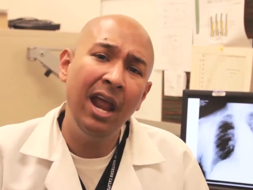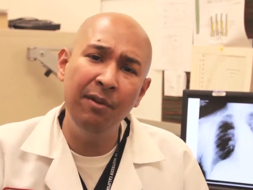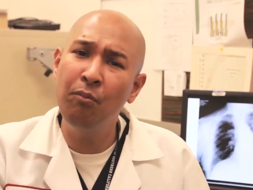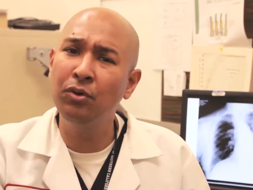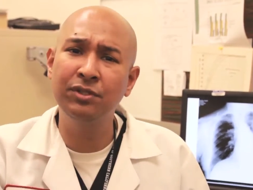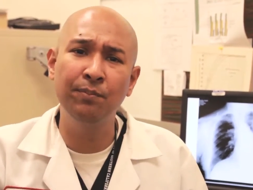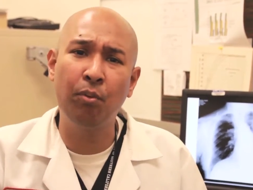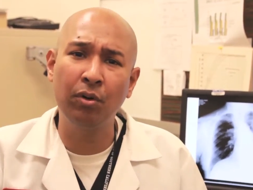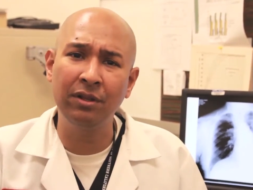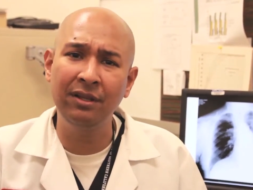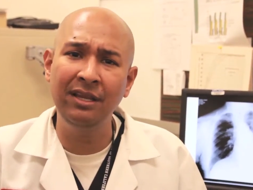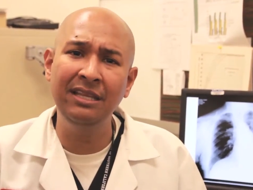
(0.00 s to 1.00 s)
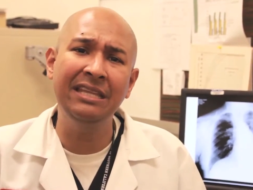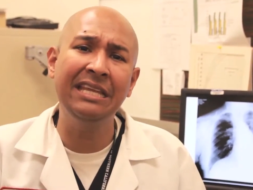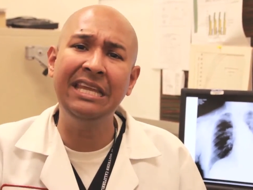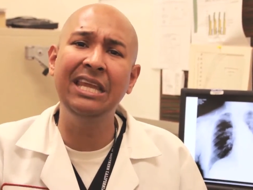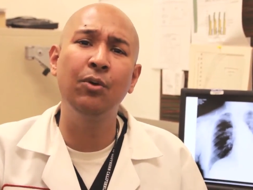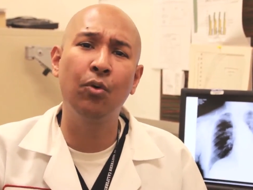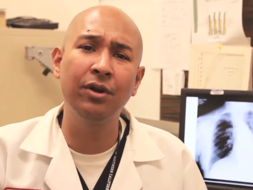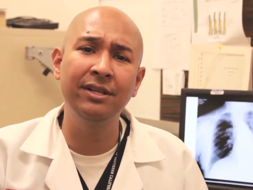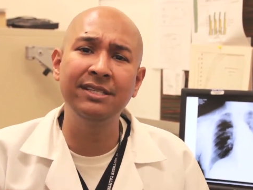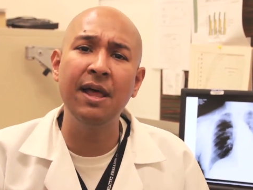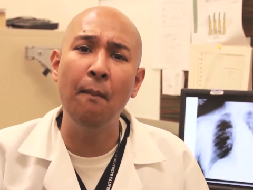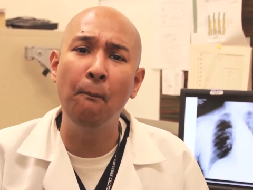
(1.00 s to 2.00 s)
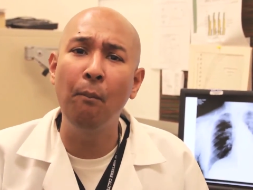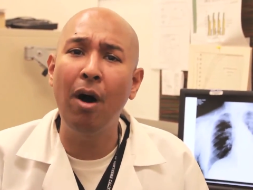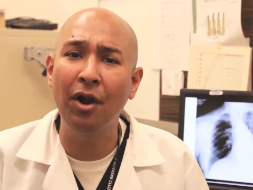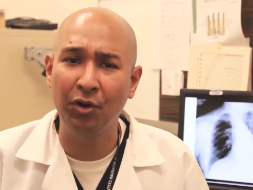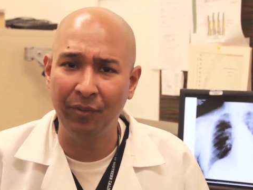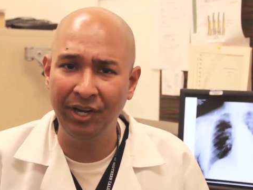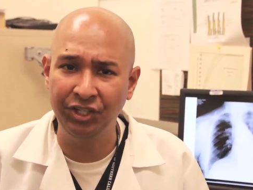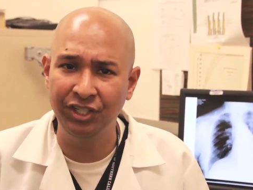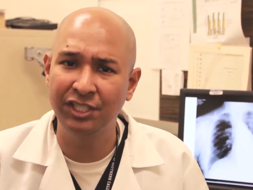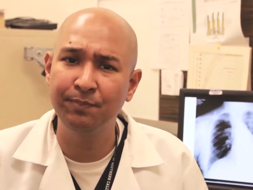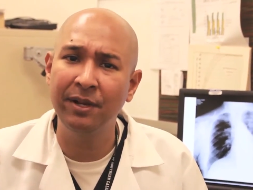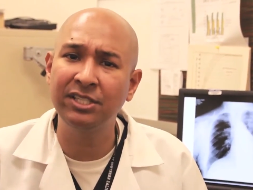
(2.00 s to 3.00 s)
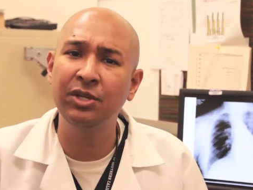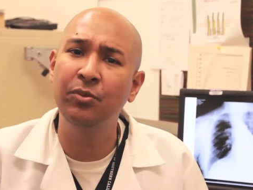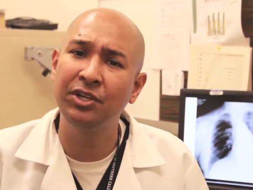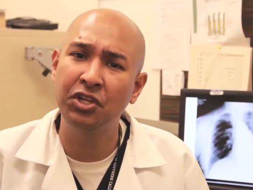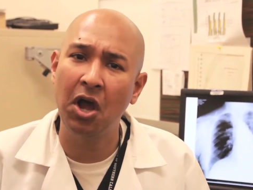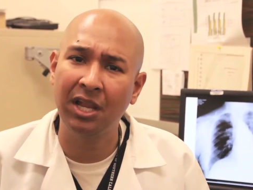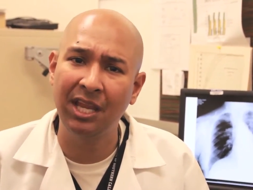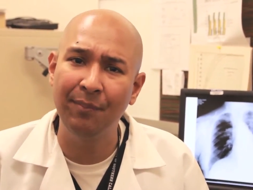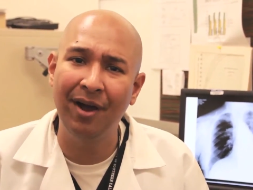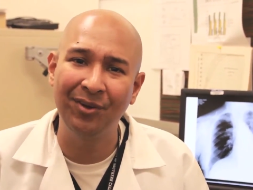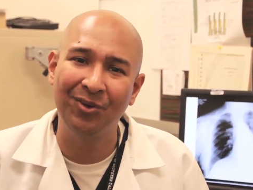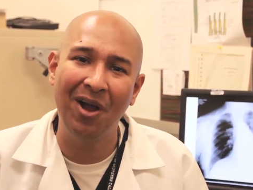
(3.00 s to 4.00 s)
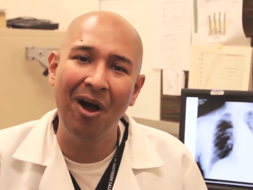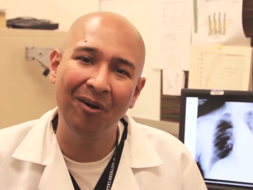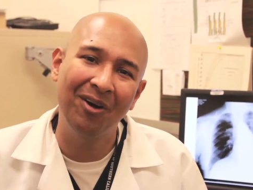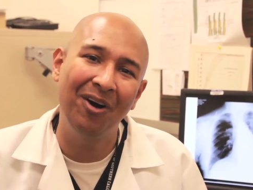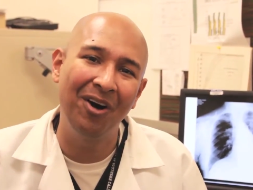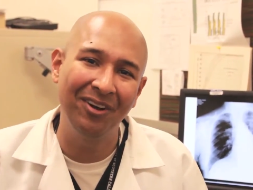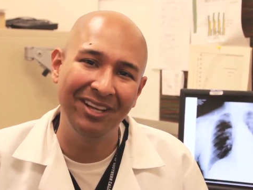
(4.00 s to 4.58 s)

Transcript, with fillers: And most importantly, the key word is moderation, especially when talking about your alcohol